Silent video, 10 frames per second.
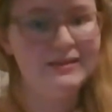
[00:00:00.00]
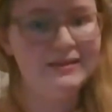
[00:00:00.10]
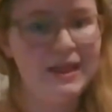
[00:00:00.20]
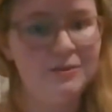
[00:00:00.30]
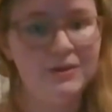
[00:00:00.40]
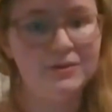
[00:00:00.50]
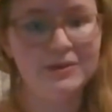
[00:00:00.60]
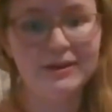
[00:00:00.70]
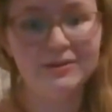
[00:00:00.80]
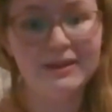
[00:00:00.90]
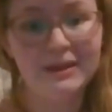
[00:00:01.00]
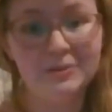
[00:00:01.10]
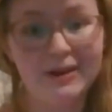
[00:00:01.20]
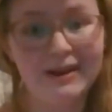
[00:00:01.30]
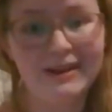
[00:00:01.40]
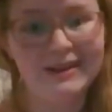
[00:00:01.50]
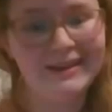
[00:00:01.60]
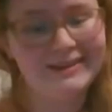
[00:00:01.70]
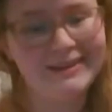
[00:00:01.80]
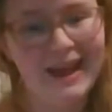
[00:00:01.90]
they would crinkle and break,
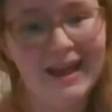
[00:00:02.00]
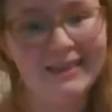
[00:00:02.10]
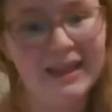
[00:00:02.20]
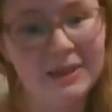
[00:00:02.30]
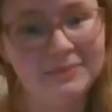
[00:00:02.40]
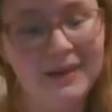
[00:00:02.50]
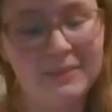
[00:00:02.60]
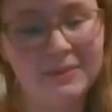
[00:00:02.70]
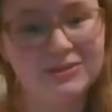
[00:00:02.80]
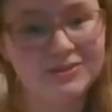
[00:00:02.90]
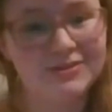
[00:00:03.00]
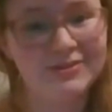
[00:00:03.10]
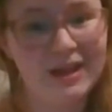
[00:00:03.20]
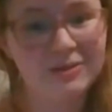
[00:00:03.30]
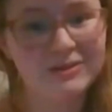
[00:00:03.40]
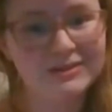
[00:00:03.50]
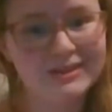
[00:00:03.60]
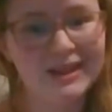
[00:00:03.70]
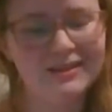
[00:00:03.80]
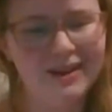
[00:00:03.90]
and I like my preserved flowers
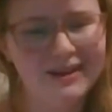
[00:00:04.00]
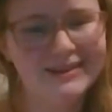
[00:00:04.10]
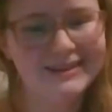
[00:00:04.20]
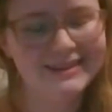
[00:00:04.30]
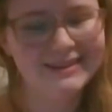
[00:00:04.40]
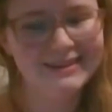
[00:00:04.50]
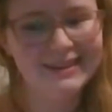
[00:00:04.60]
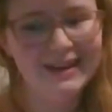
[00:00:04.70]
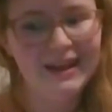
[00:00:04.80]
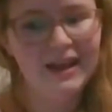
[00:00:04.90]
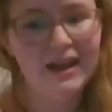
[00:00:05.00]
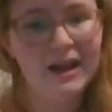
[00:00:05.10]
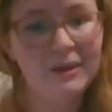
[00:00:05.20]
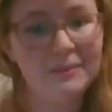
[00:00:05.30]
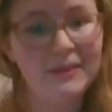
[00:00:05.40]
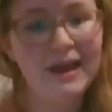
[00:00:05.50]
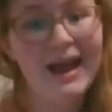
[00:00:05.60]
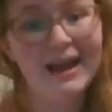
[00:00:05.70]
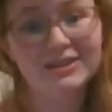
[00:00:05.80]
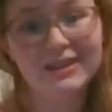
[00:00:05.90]
a lot. I
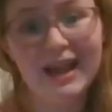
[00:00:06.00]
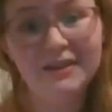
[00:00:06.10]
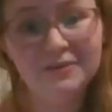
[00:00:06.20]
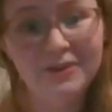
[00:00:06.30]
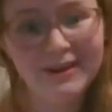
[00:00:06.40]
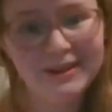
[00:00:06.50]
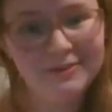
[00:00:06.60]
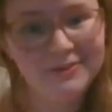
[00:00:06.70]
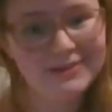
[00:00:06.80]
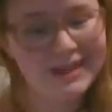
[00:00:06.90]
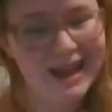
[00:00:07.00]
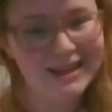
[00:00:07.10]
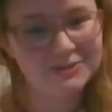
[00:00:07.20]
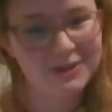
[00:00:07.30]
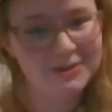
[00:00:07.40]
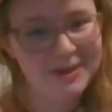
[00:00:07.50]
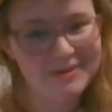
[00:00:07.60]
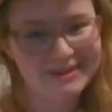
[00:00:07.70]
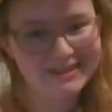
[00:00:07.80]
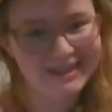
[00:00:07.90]
actually have one of them, which adds one of my
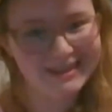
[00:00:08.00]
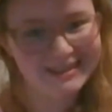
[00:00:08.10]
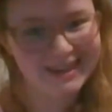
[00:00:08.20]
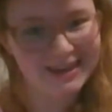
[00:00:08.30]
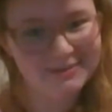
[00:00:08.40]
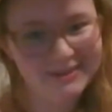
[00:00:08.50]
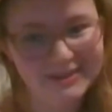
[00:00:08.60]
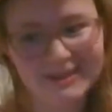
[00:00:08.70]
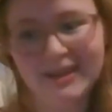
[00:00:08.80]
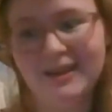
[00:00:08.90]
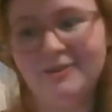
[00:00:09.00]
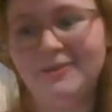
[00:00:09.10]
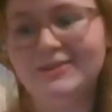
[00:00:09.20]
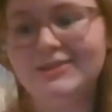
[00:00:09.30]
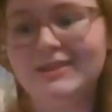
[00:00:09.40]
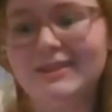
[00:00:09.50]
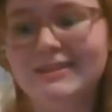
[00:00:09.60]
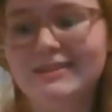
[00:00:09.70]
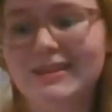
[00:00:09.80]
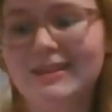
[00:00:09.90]
miscellaneous items, which
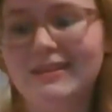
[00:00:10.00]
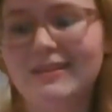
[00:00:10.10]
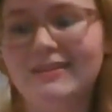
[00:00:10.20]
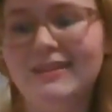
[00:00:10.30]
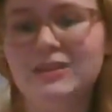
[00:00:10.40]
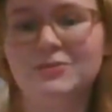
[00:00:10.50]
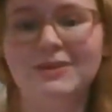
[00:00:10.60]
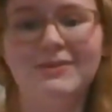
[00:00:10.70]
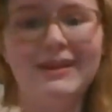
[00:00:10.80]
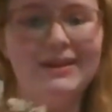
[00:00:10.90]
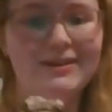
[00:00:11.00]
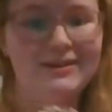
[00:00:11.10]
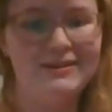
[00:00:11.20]
is this one right here.